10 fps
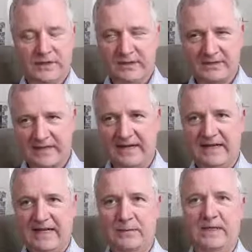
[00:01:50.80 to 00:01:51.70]
sign
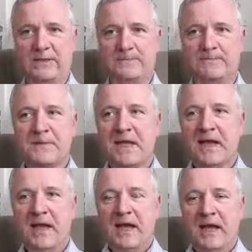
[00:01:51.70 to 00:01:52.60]
language.
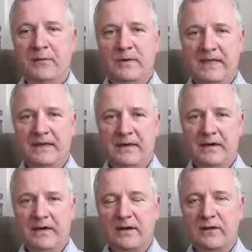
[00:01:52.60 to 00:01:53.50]
We
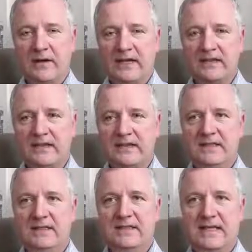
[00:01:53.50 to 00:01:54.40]
collected
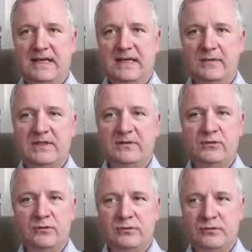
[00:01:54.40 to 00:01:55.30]
the sign language in
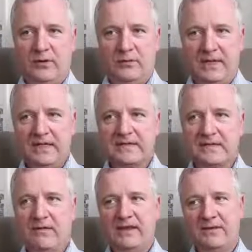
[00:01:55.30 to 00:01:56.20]
2 topics,
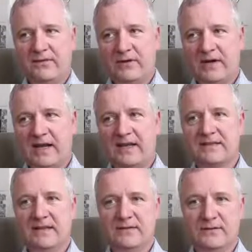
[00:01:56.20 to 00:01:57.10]
weather
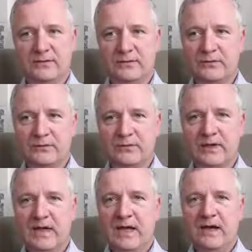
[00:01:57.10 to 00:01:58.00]
forecast and zoo tour,
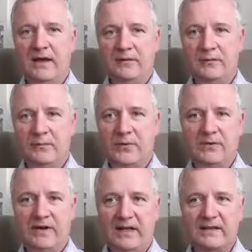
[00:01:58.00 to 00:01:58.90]
to
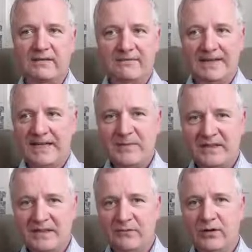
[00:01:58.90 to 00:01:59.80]
provide
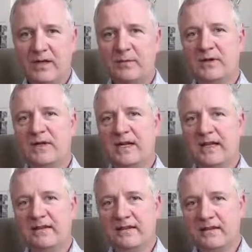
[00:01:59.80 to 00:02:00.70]
limited vocabulary and